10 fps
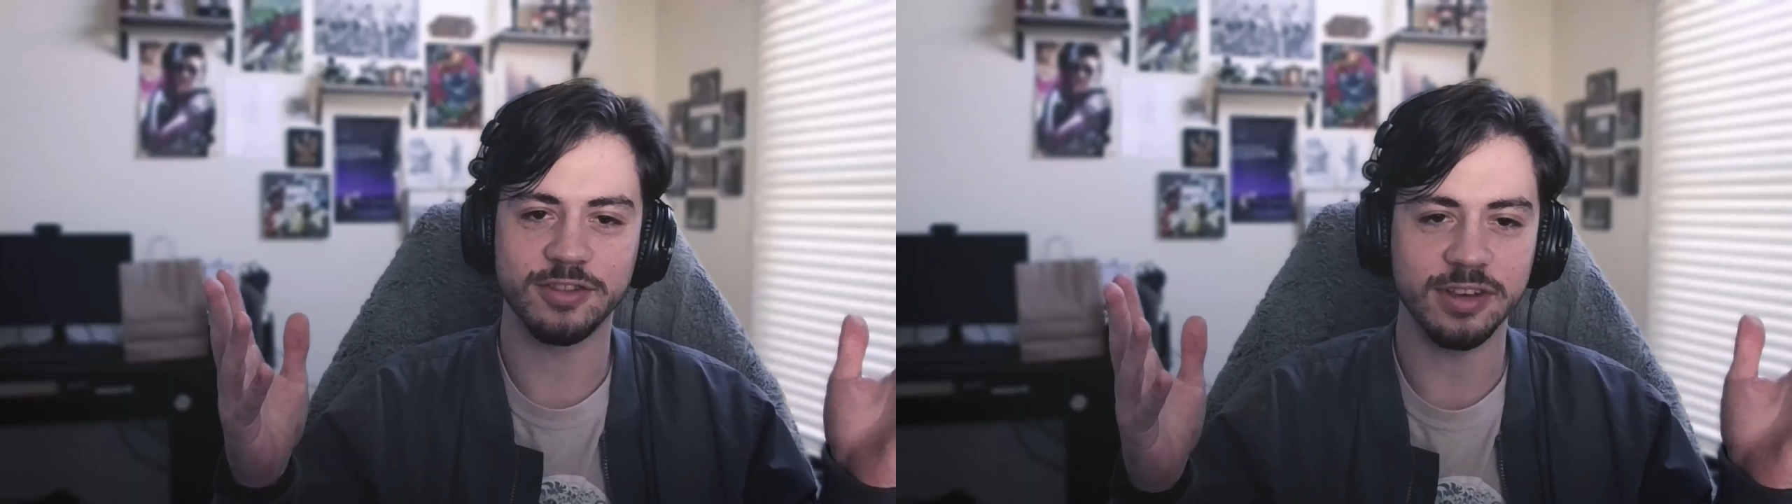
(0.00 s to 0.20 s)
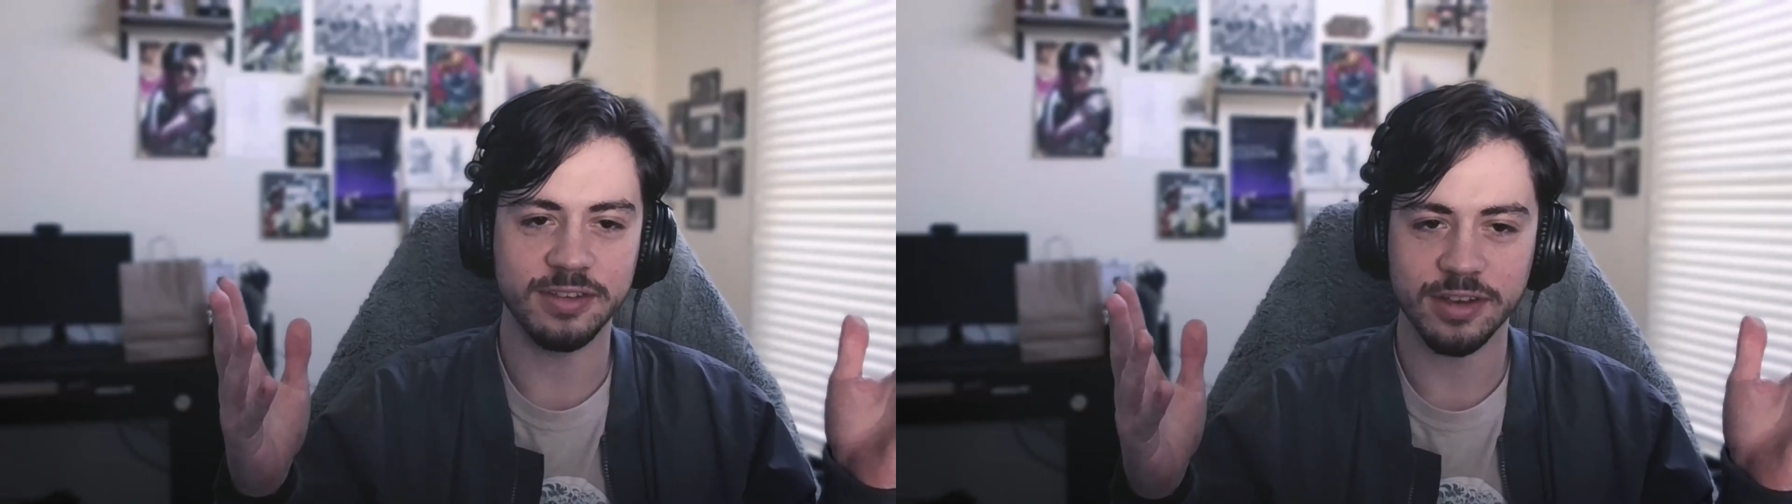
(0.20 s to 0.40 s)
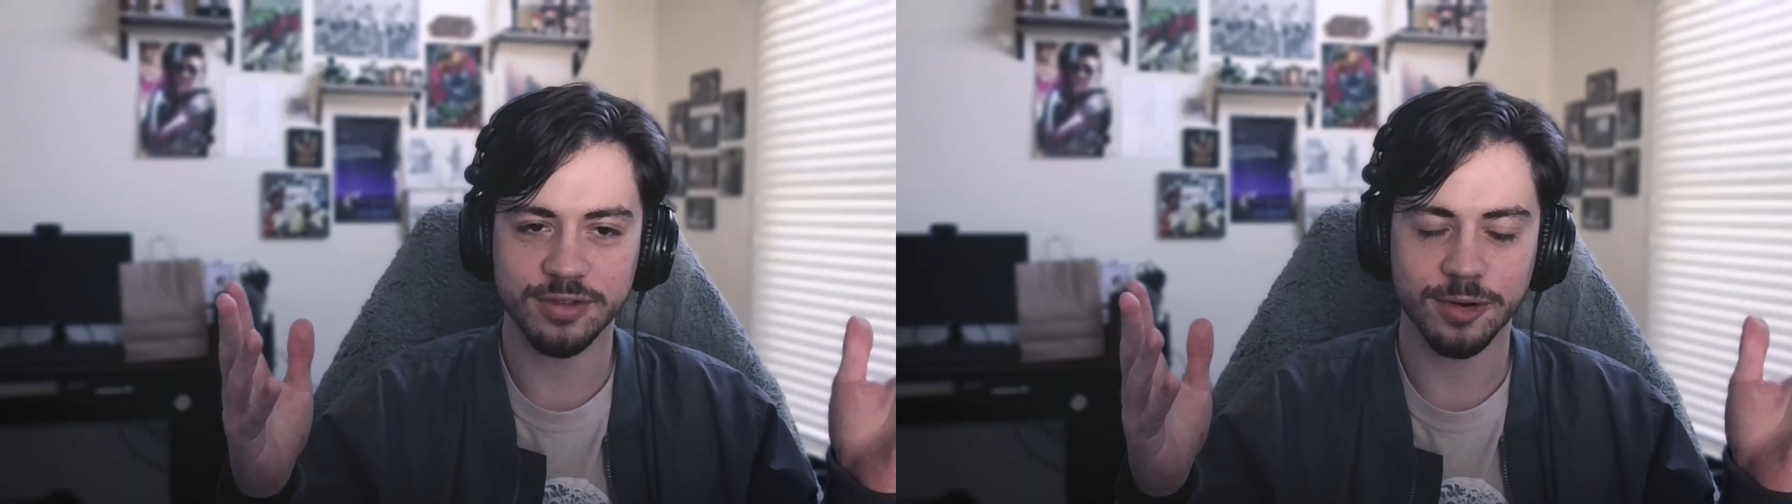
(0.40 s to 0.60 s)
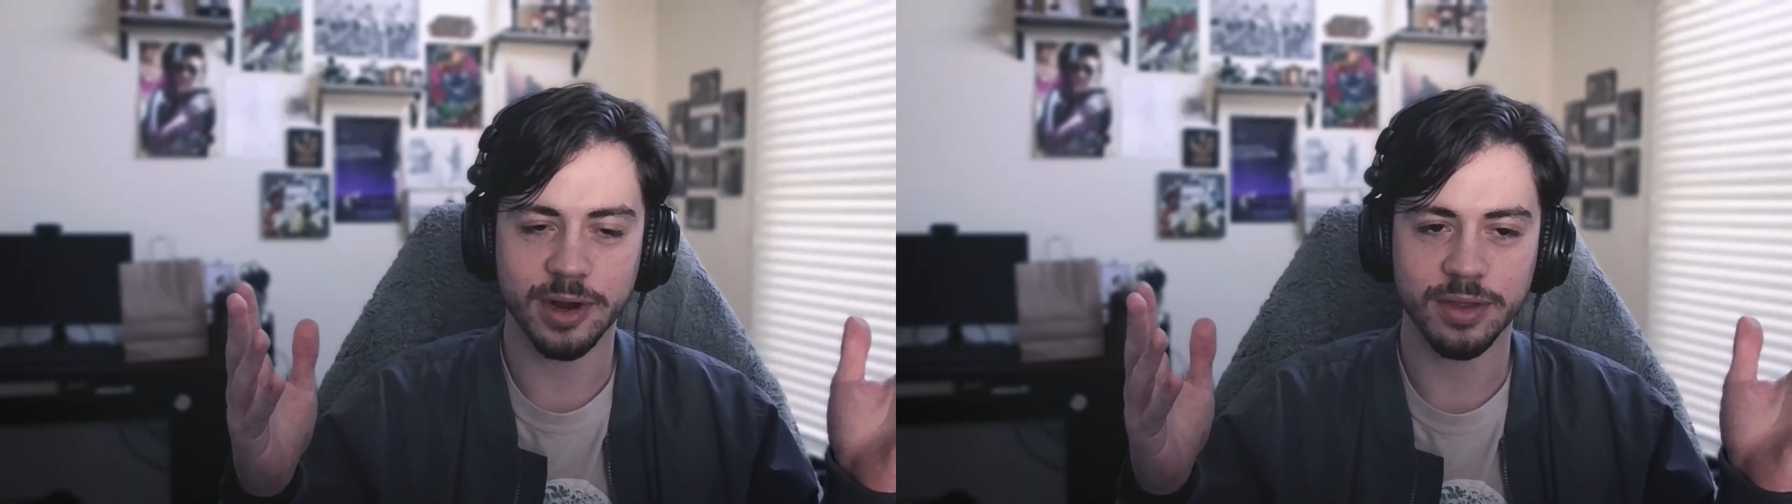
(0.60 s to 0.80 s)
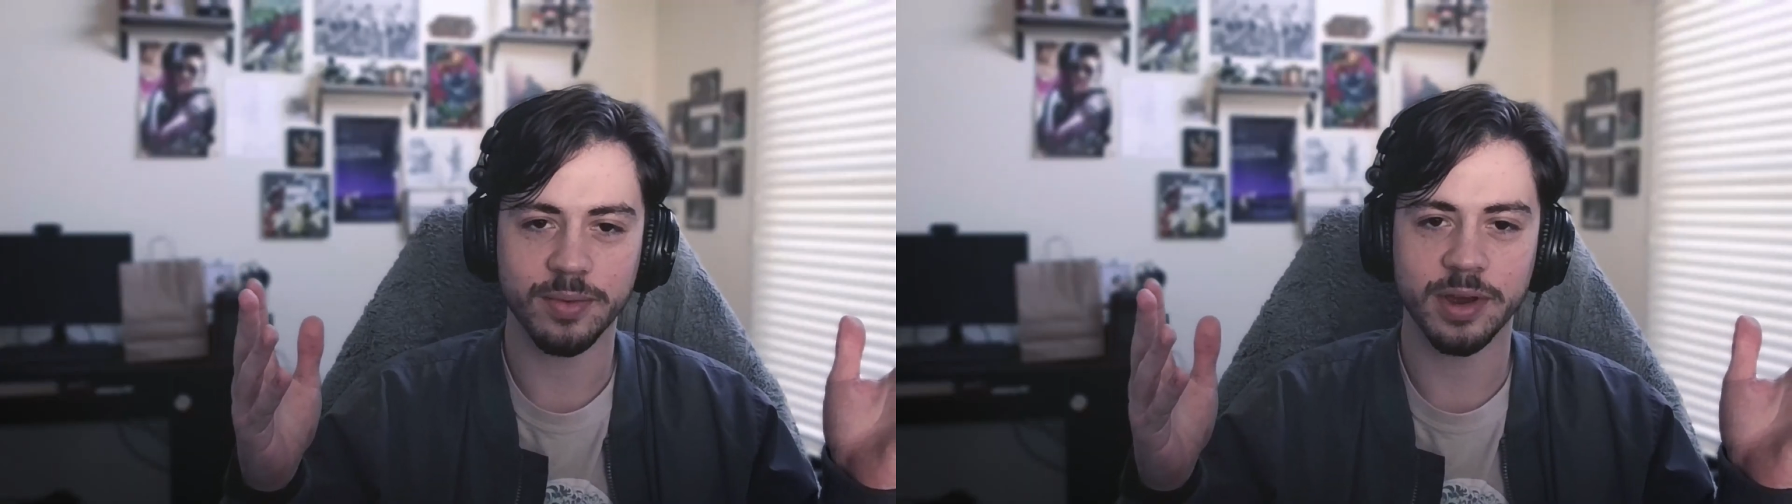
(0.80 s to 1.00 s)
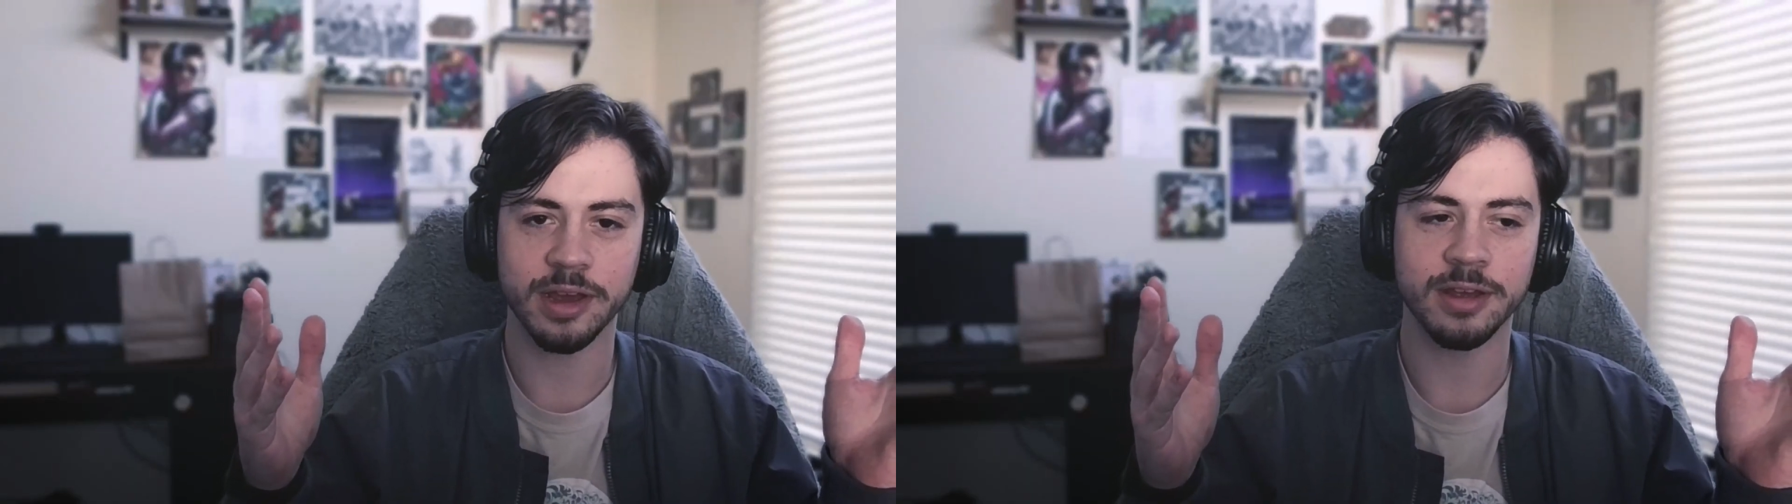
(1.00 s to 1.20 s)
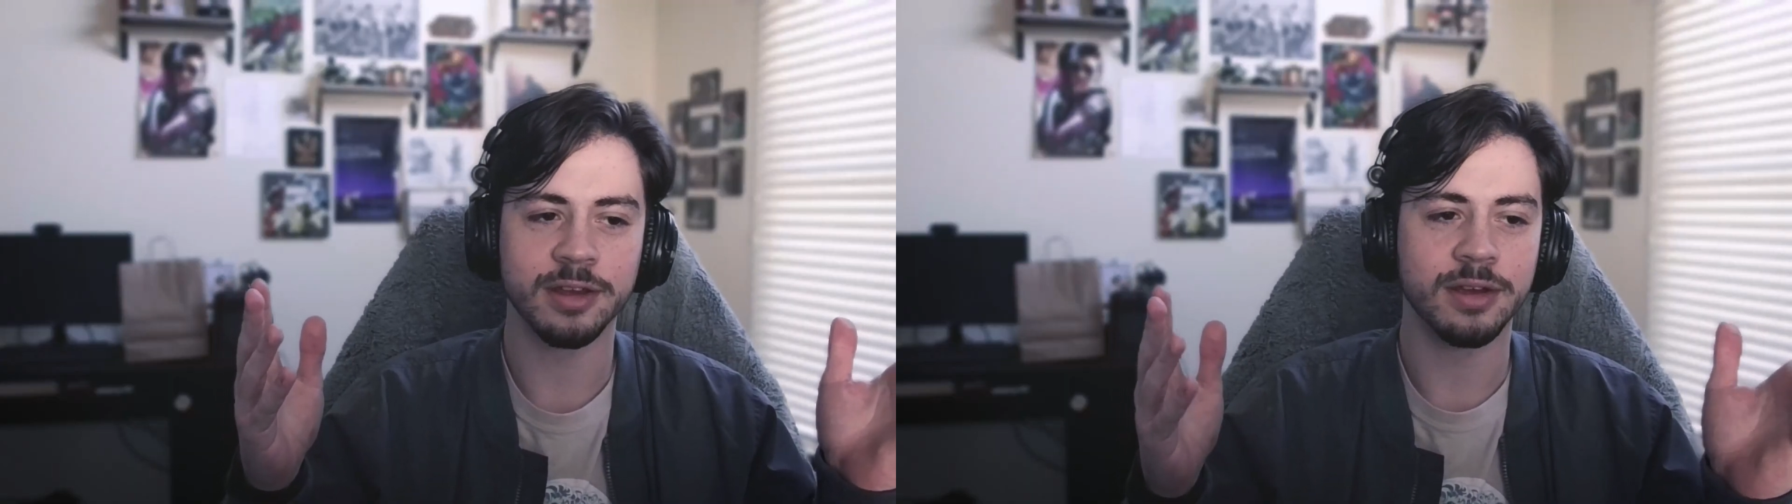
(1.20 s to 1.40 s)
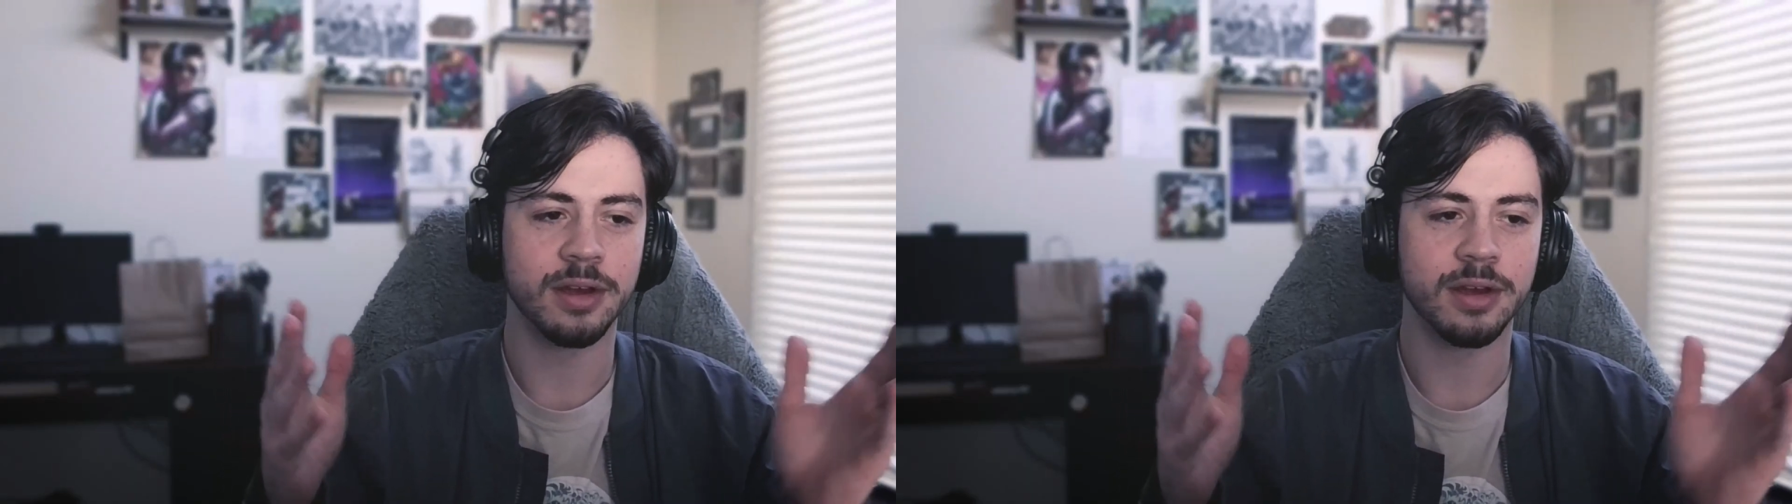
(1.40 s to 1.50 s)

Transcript: cheesy intro out of the way,